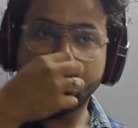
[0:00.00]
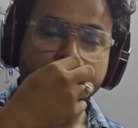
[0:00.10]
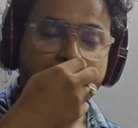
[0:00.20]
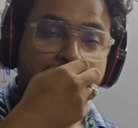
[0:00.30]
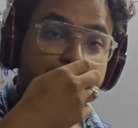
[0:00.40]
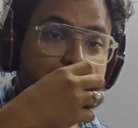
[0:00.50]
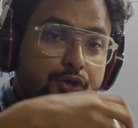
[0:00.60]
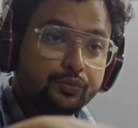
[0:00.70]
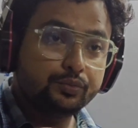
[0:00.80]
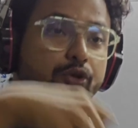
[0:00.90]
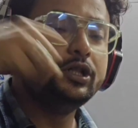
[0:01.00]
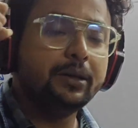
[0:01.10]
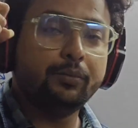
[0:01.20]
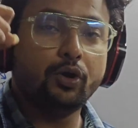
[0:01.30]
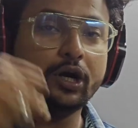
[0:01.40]
Okay, I want to pull
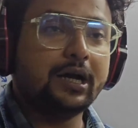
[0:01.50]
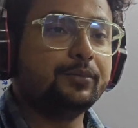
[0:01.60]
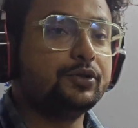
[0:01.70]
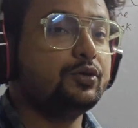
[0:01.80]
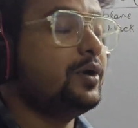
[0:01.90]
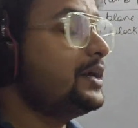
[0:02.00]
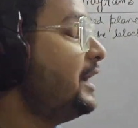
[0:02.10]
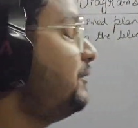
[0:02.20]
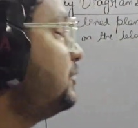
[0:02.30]
the block up. So what I